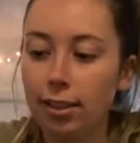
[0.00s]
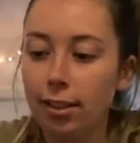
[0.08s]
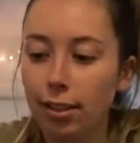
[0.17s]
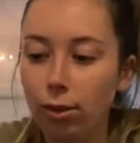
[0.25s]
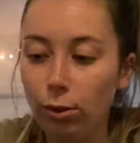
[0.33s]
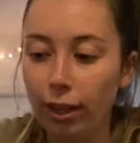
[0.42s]

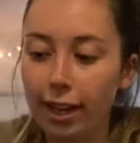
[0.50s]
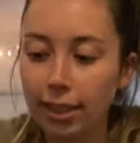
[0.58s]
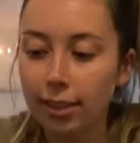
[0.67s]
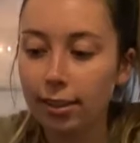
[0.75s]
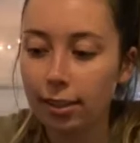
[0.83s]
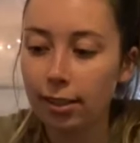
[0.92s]
you like
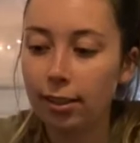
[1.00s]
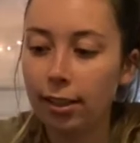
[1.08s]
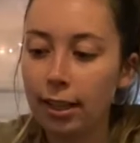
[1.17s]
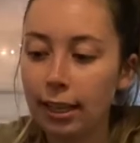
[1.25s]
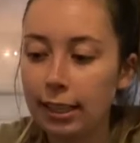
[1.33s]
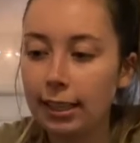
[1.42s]

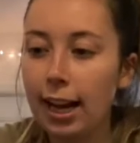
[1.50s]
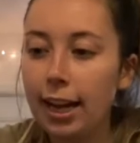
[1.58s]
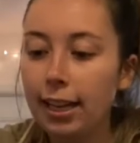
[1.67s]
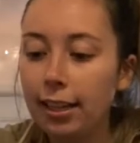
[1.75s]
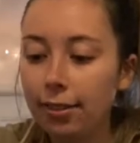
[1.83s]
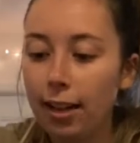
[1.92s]
tie
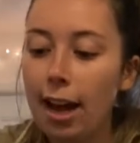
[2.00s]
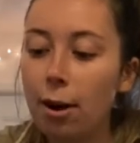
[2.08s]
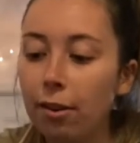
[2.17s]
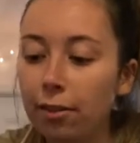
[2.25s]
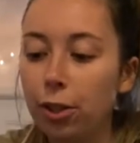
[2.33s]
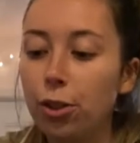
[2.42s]
it
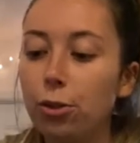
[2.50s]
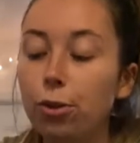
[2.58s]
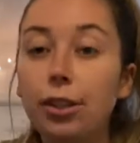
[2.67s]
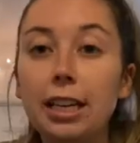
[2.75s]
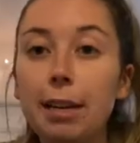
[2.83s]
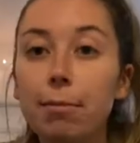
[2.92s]
however you
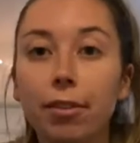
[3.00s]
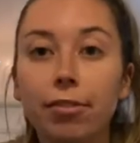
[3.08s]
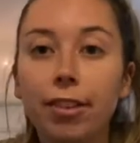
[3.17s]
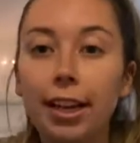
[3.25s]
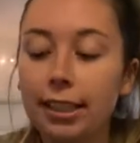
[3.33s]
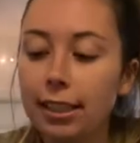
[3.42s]
deem
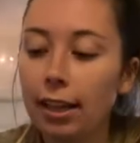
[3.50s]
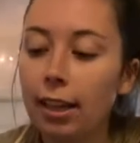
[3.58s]
fit